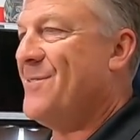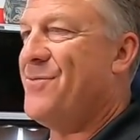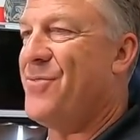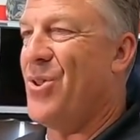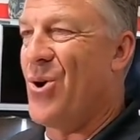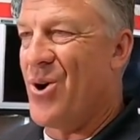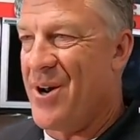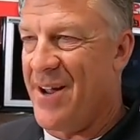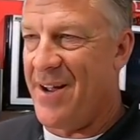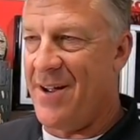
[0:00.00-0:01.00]

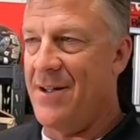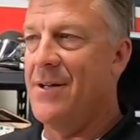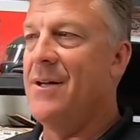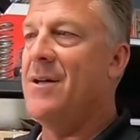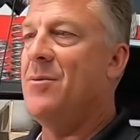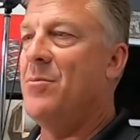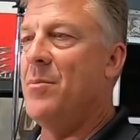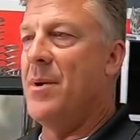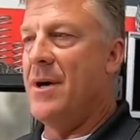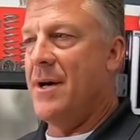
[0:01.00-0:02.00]
Florida,
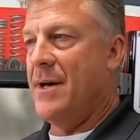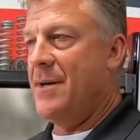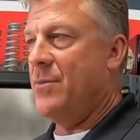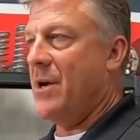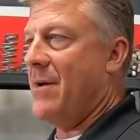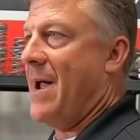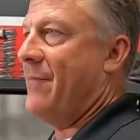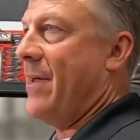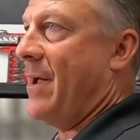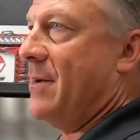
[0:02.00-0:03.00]
mud, we don't
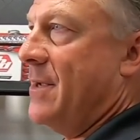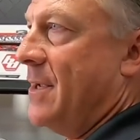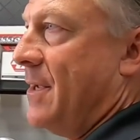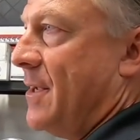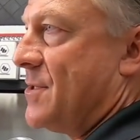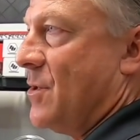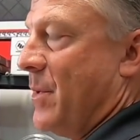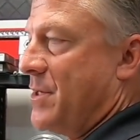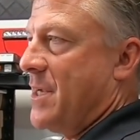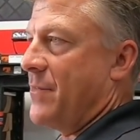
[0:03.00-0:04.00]
have that so
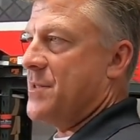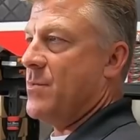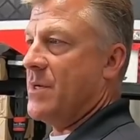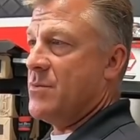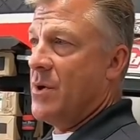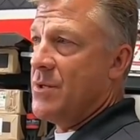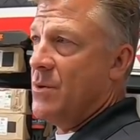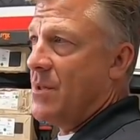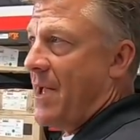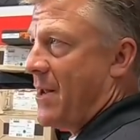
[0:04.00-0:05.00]
much out this way. So we don't
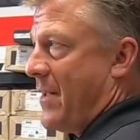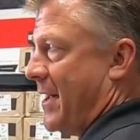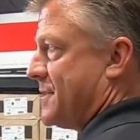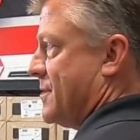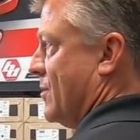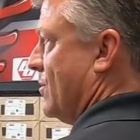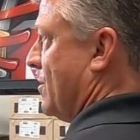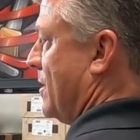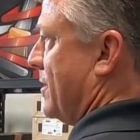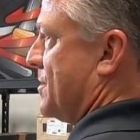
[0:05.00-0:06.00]
do a lot of that.
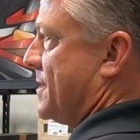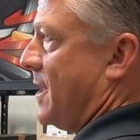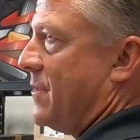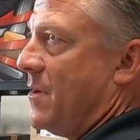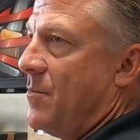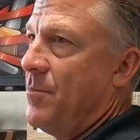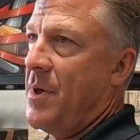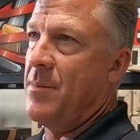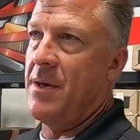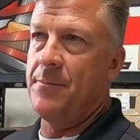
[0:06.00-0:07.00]
So understand that
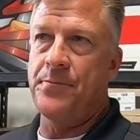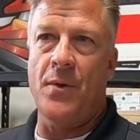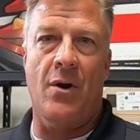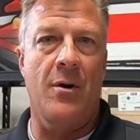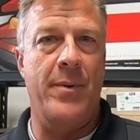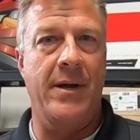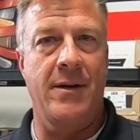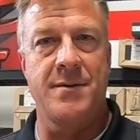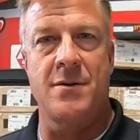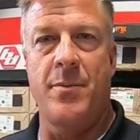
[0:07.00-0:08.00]
maybe our
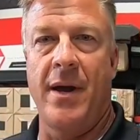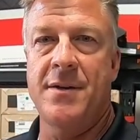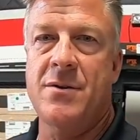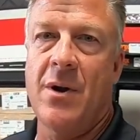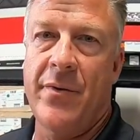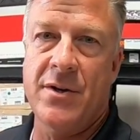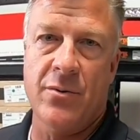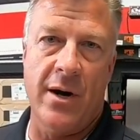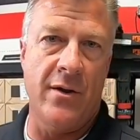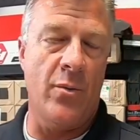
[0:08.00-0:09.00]
opinions are based around the
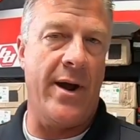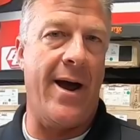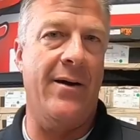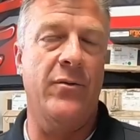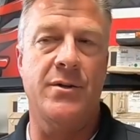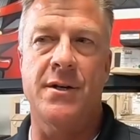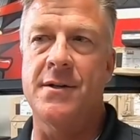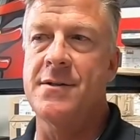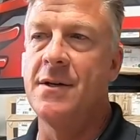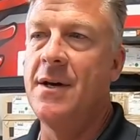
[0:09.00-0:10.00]
terrain that we have, which
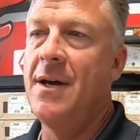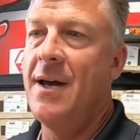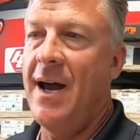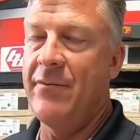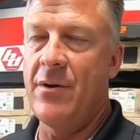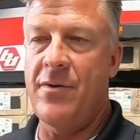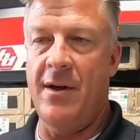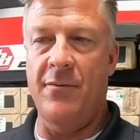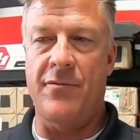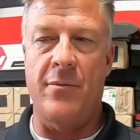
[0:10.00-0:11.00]
is
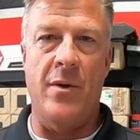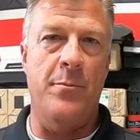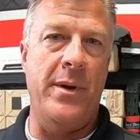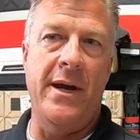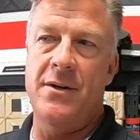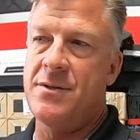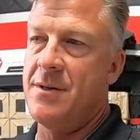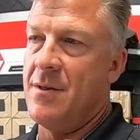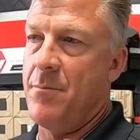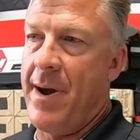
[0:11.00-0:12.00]
everything from the beach
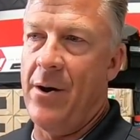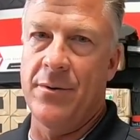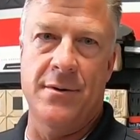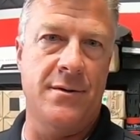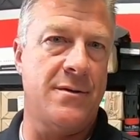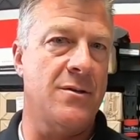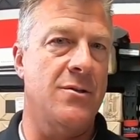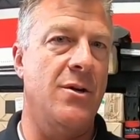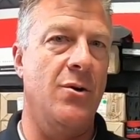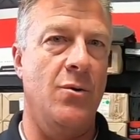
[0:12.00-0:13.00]
to the mountains,
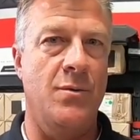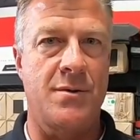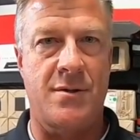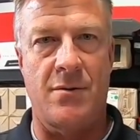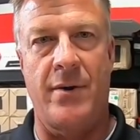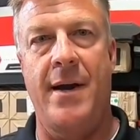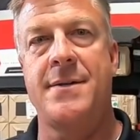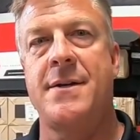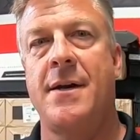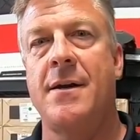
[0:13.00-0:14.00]
dunes to
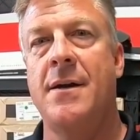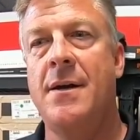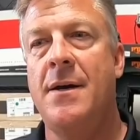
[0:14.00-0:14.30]
racing.